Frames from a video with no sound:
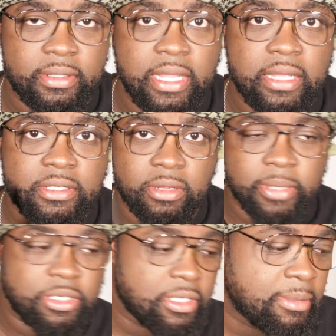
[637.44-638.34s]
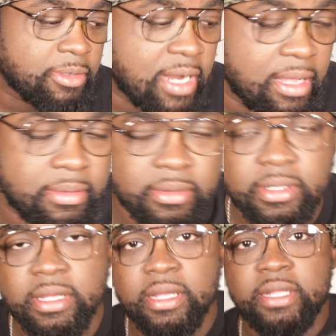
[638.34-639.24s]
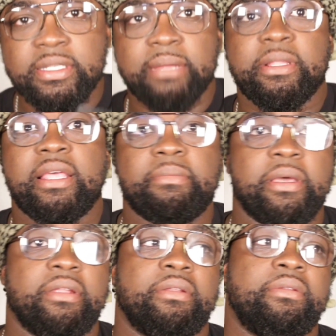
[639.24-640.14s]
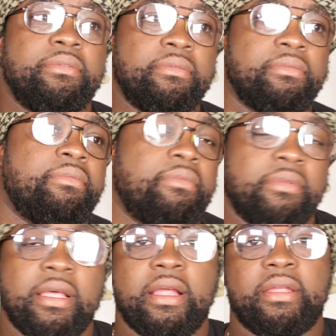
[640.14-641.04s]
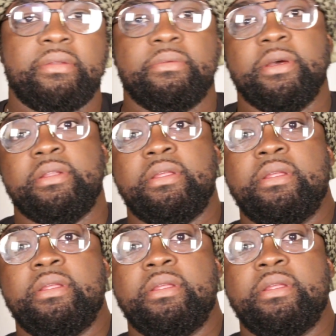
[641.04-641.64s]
yeah. So make sure you subscribe, tap the like button. All right, one.